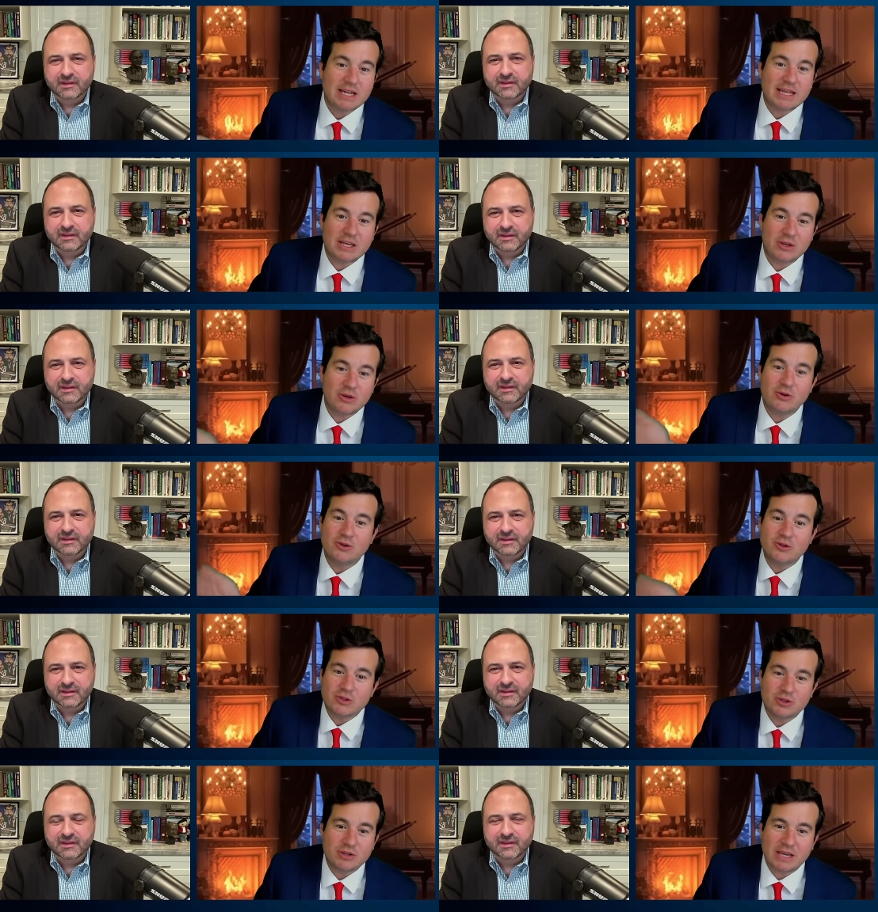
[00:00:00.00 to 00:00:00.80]
Speaker 1: that you
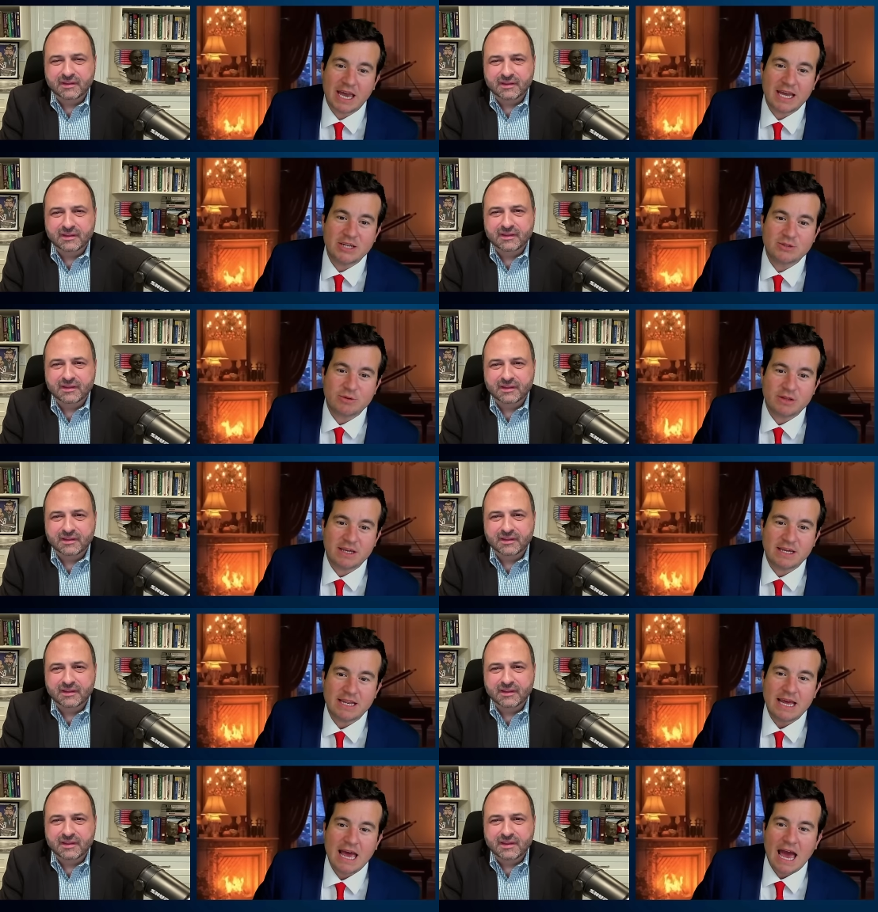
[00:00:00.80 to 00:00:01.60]
used to engage with
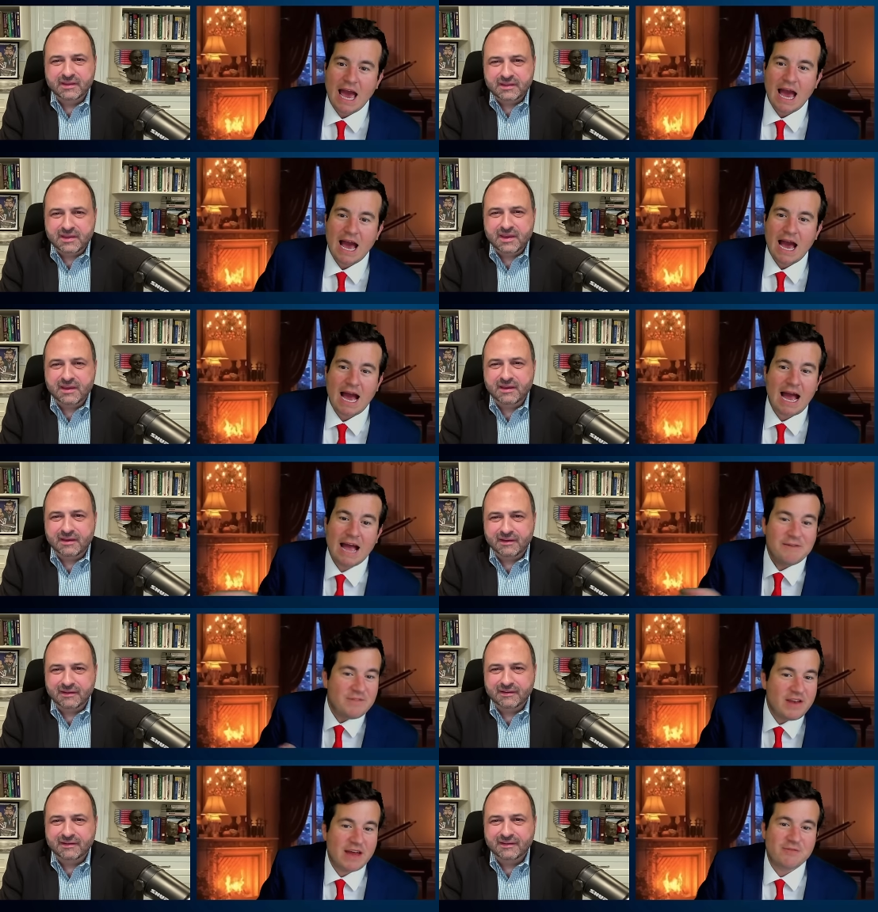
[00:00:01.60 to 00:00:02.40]
it. Yeah.
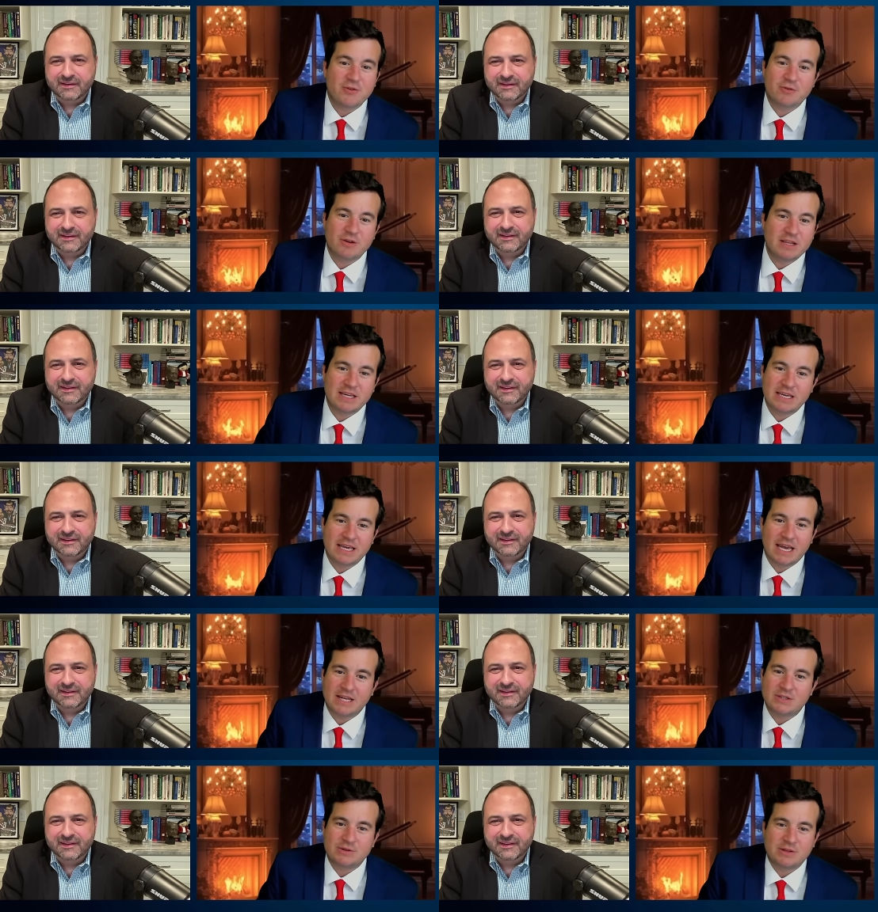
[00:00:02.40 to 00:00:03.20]
I've never really
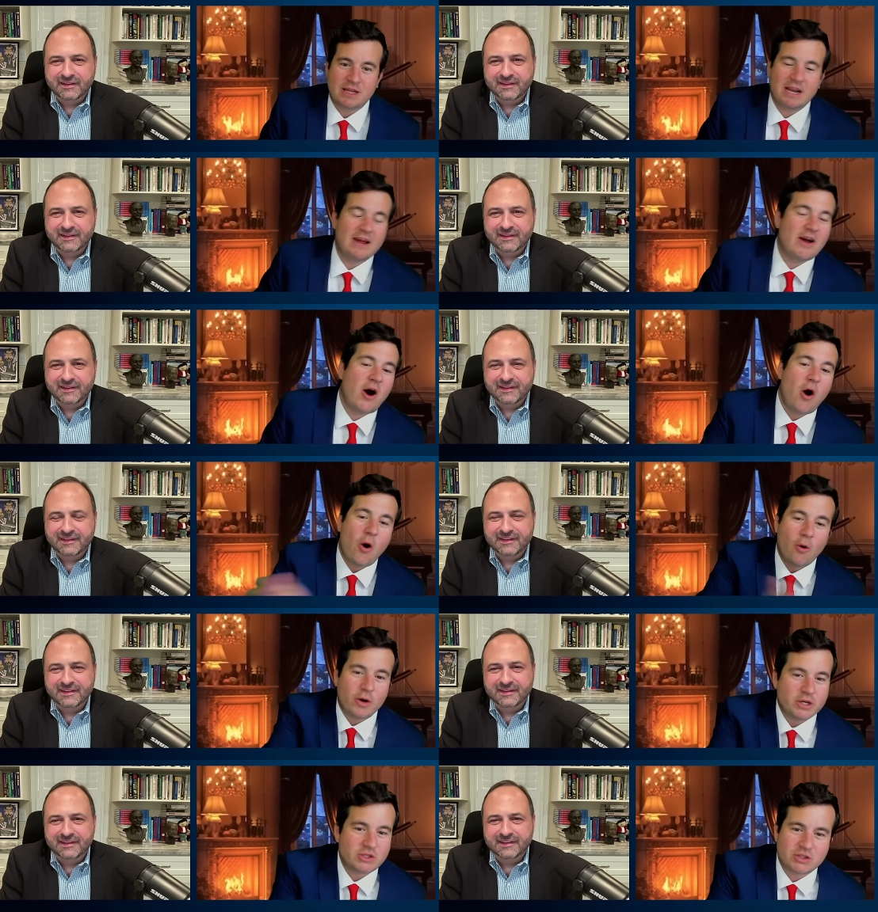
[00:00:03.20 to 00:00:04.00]
engaged with that. I
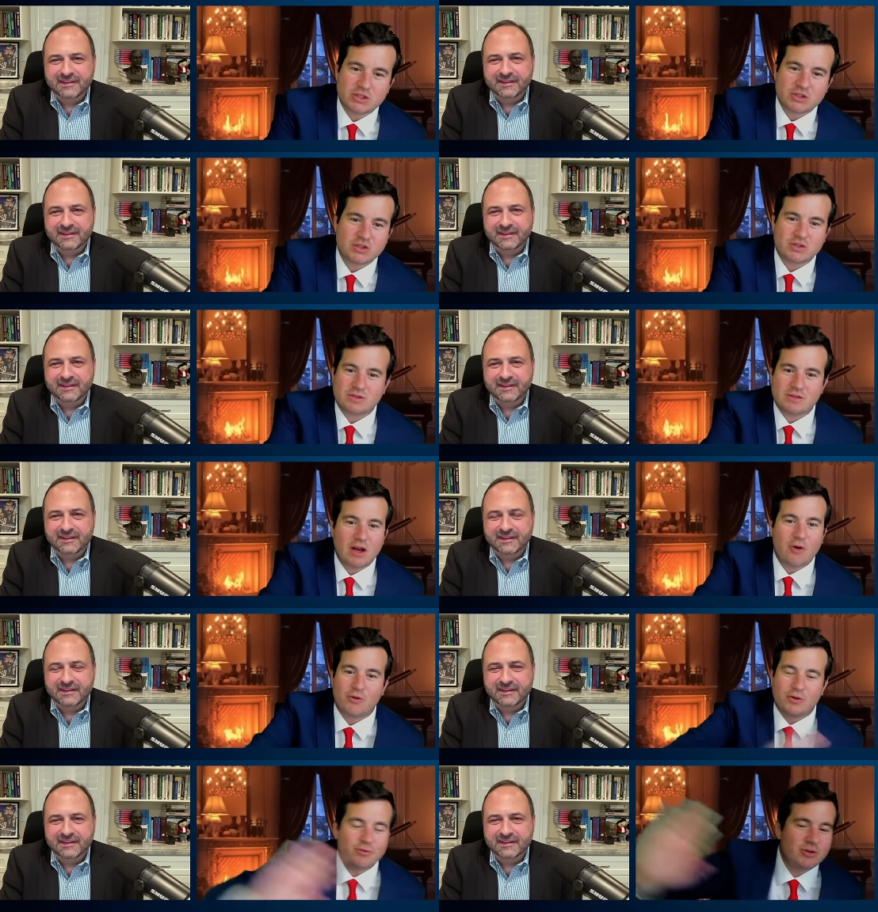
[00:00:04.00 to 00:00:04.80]
always just,
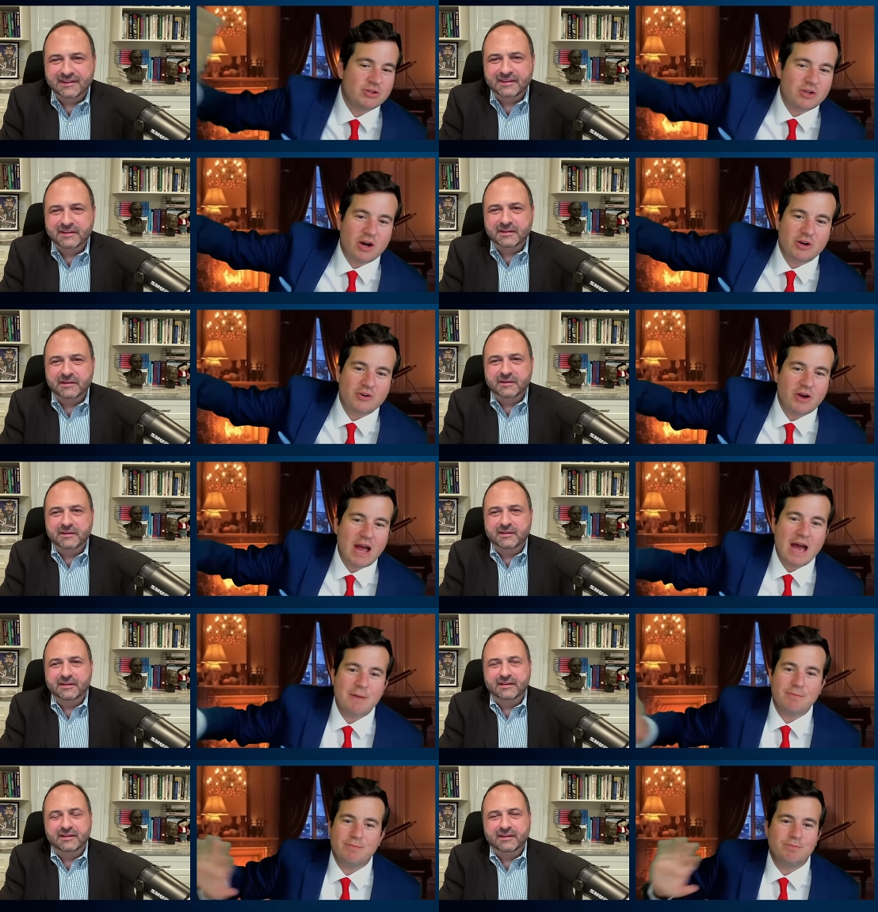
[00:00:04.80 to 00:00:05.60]
oh, you want to talk
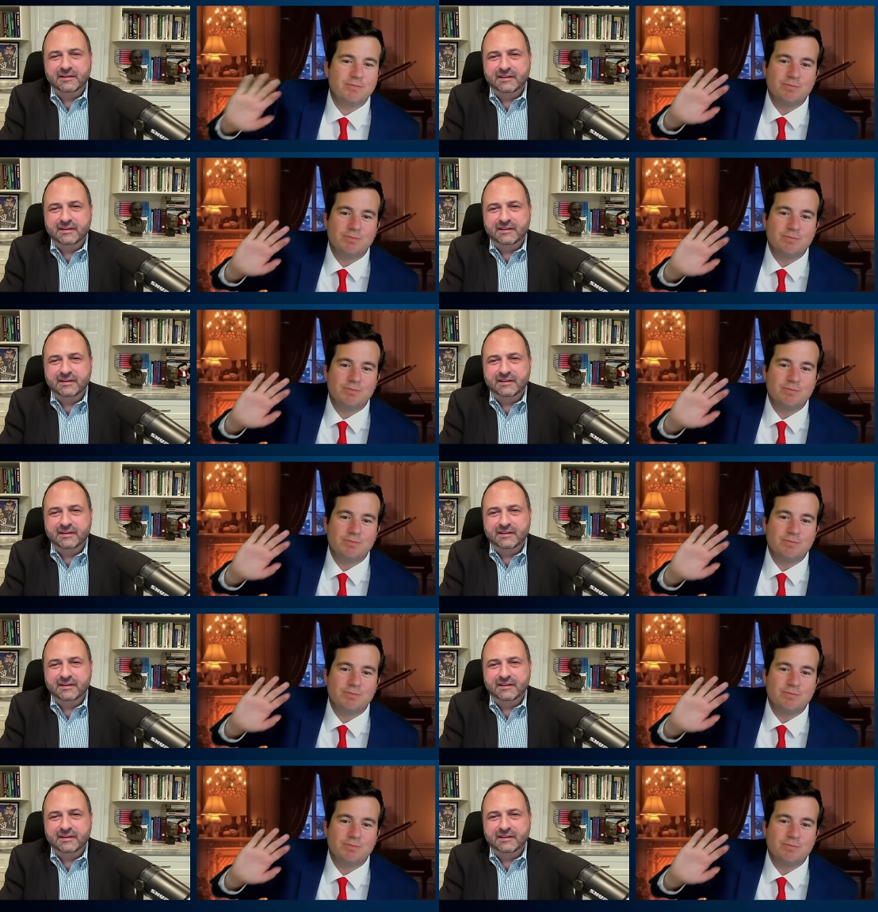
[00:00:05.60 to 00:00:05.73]
crap?